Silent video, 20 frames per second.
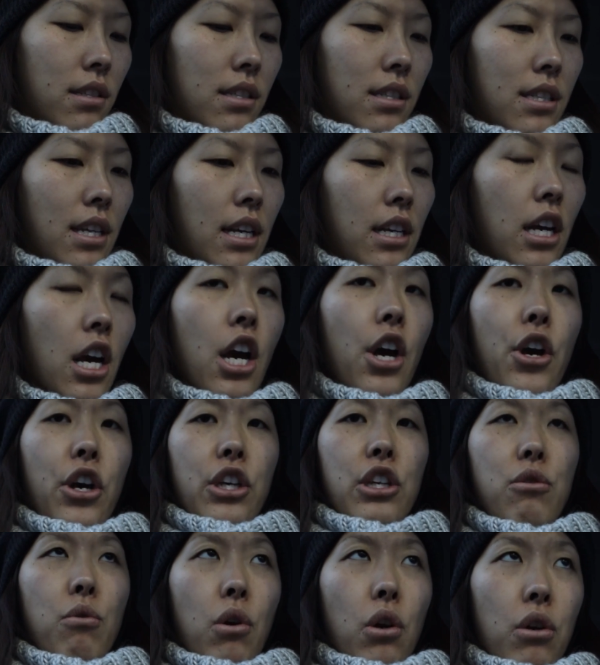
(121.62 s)
because it's like,
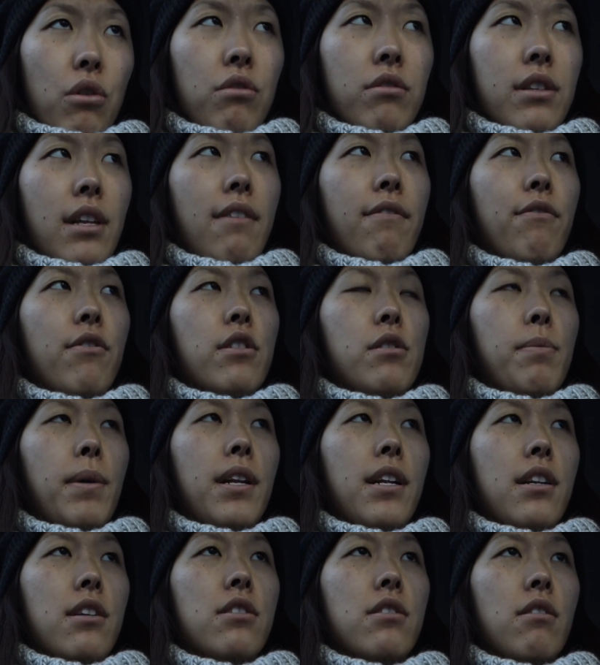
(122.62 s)
you earn them for
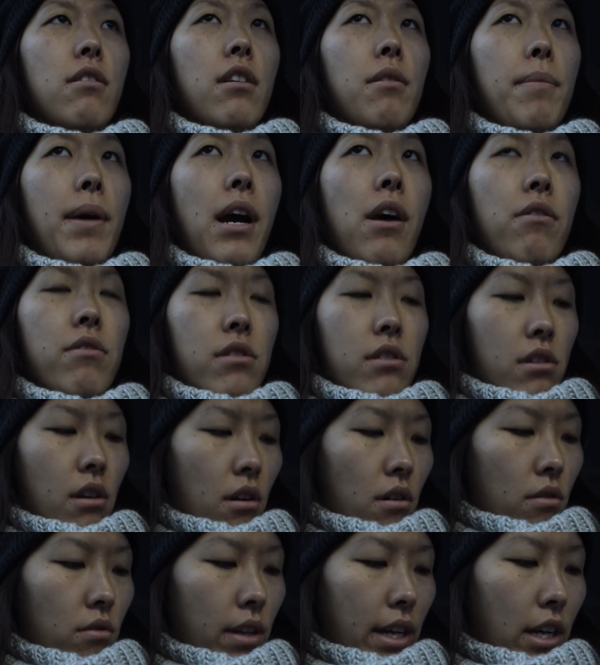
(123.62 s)
spending a certain amount.
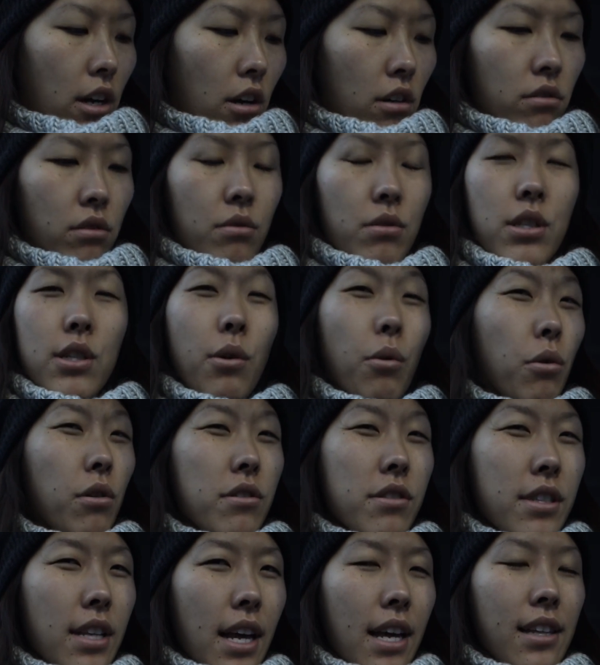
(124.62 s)
So, like, aren't those
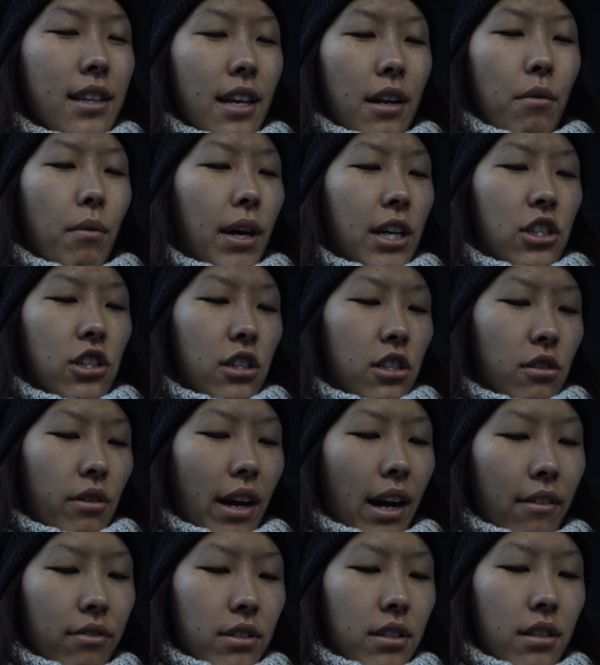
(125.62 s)
yours then? Like, why should you
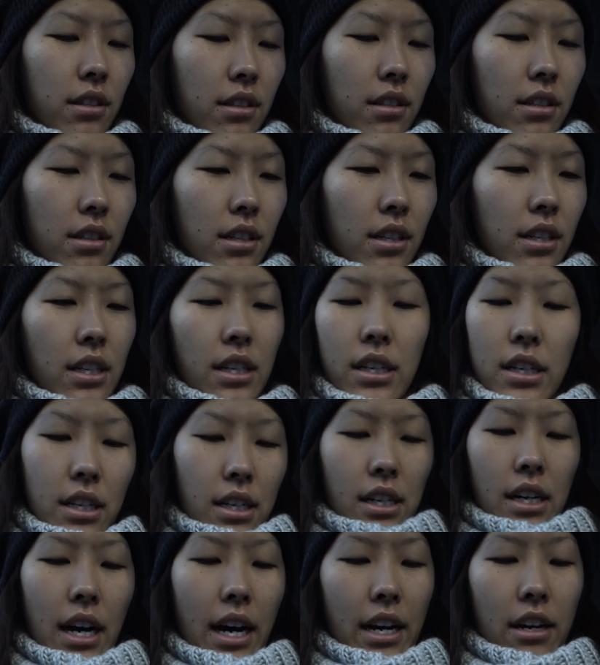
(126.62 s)
have to,
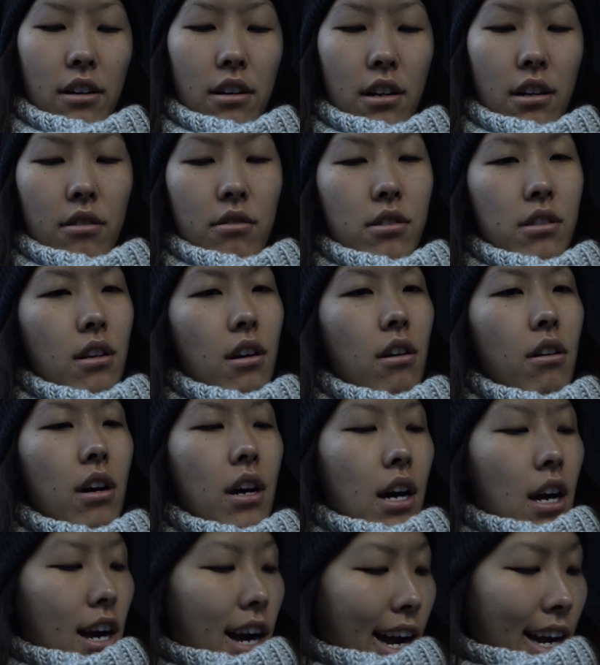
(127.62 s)
I don't know. So,
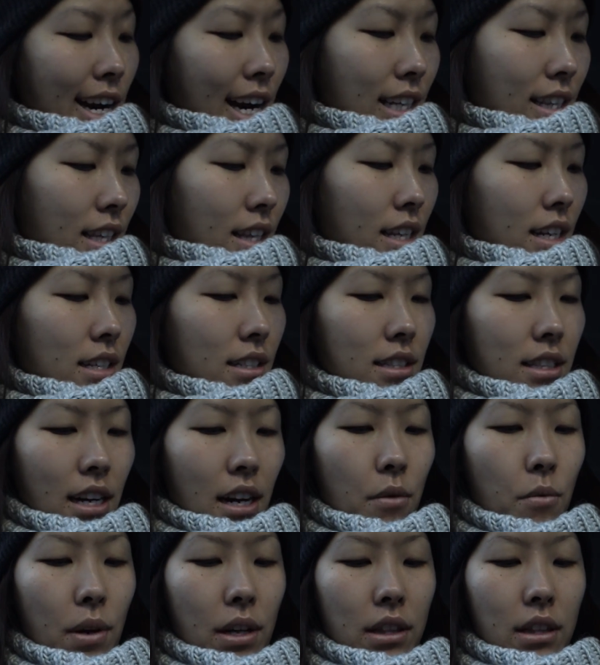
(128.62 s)
I got the things that
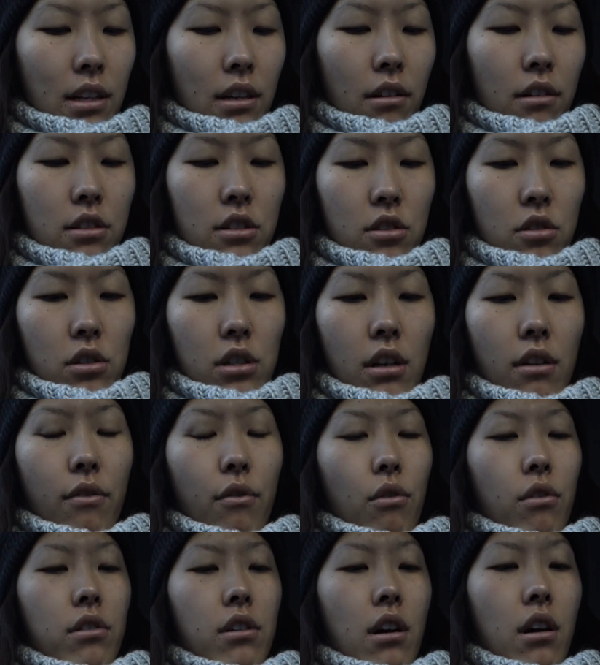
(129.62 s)
I went there searching
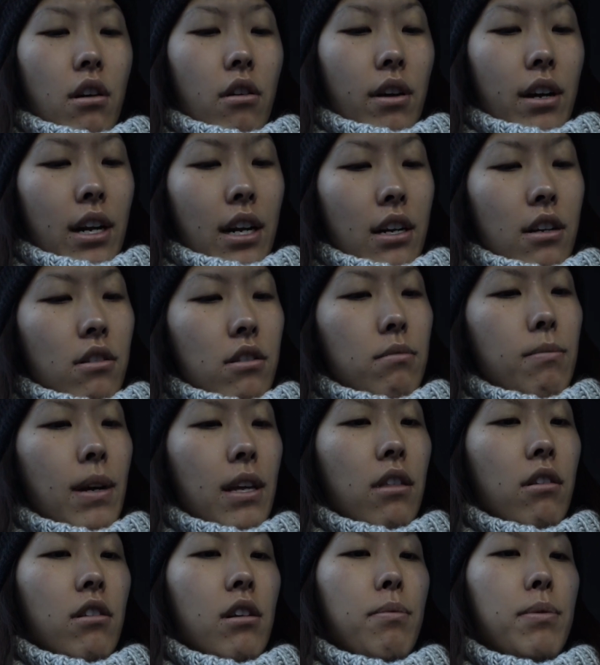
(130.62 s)
for, though, and I used
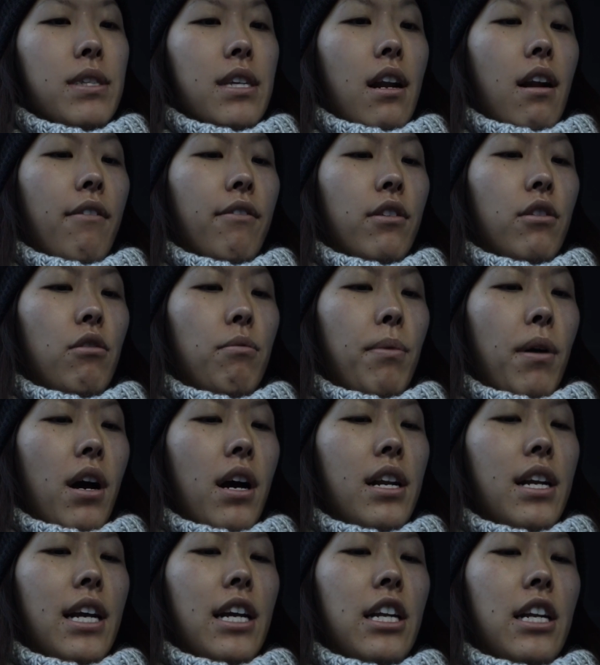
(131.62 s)
my 30% off
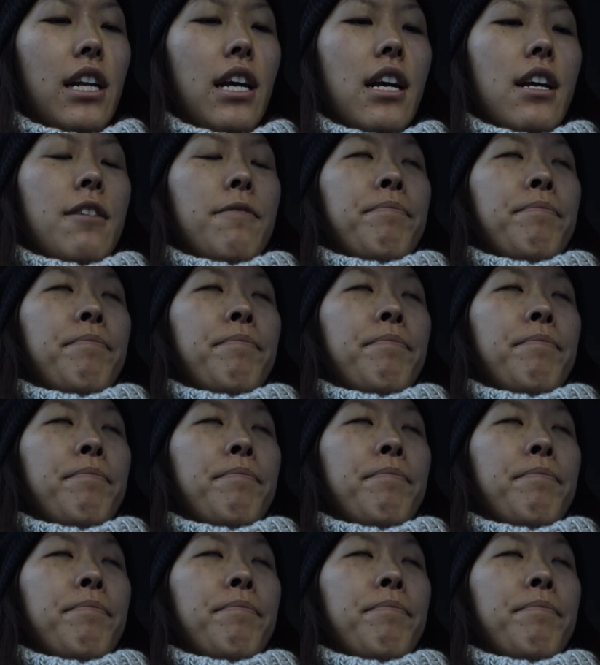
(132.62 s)
coupon, and